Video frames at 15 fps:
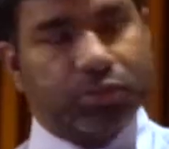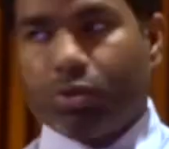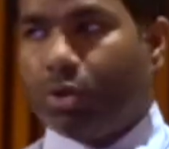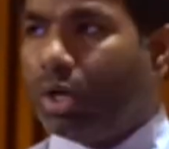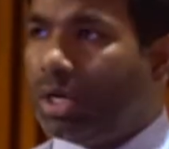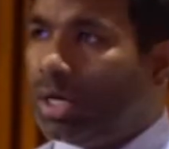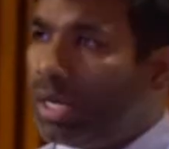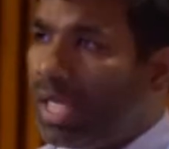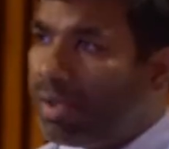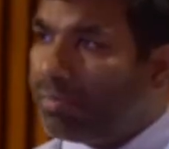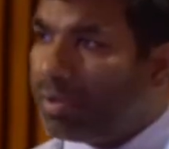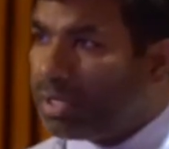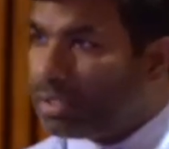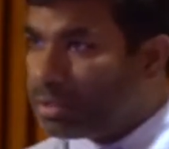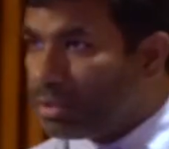So on an
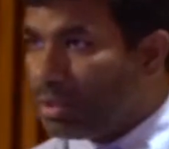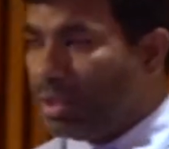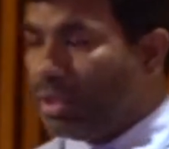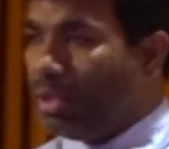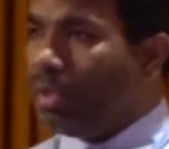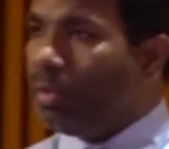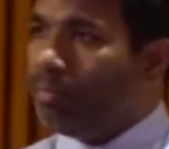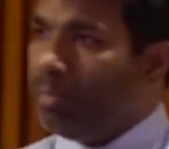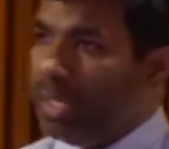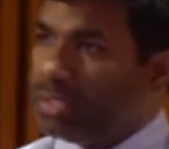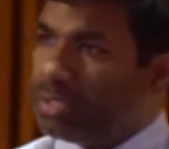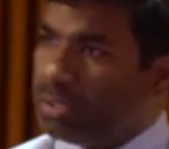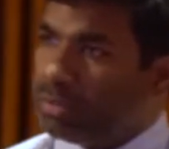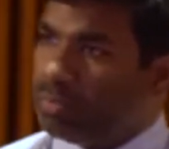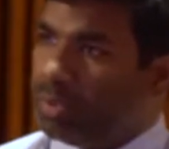average,
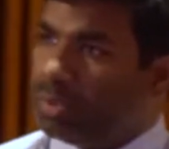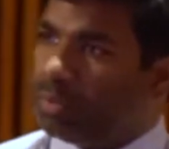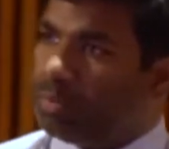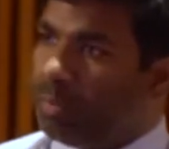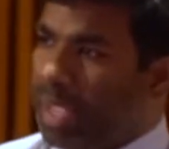patients with